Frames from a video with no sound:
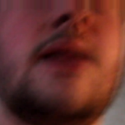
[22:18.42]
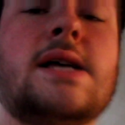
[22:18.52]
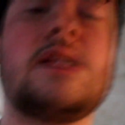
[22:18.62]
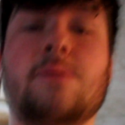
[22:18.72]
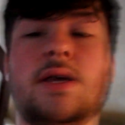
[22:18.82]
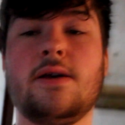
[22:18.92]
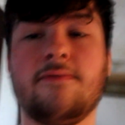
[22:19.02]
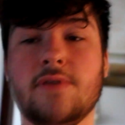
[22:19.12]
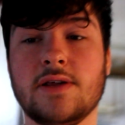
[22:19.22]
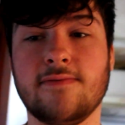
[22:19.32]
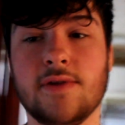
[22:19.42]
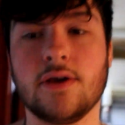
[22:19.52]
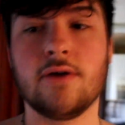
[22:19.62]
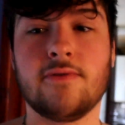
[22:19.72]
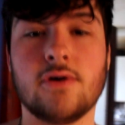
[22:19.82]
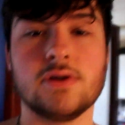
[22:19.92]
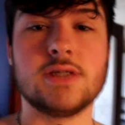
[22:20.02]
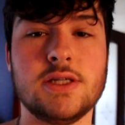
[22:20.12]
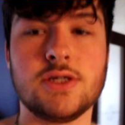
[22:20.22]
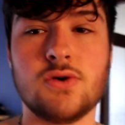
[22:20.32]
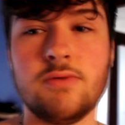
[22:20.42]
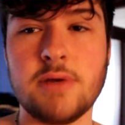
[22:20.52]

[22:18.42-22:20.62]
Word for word: that is going to be it for this video. If you guys did enjoy,